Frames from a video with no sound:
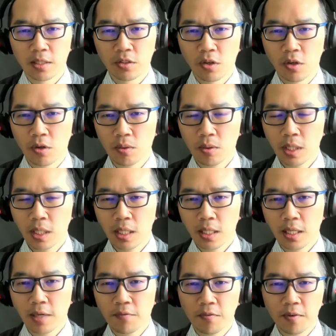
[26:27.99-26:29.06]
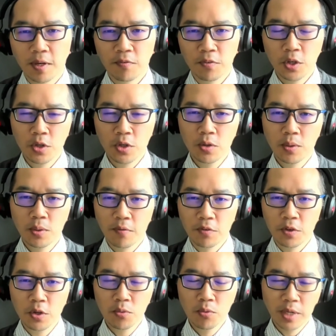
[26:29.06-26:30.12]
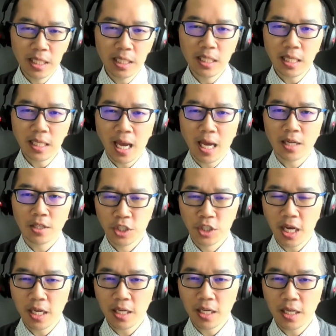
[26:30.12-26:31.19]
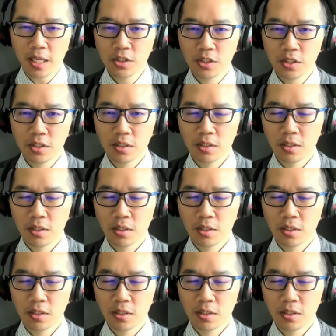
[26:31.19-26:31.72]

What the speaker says: So if you really can't change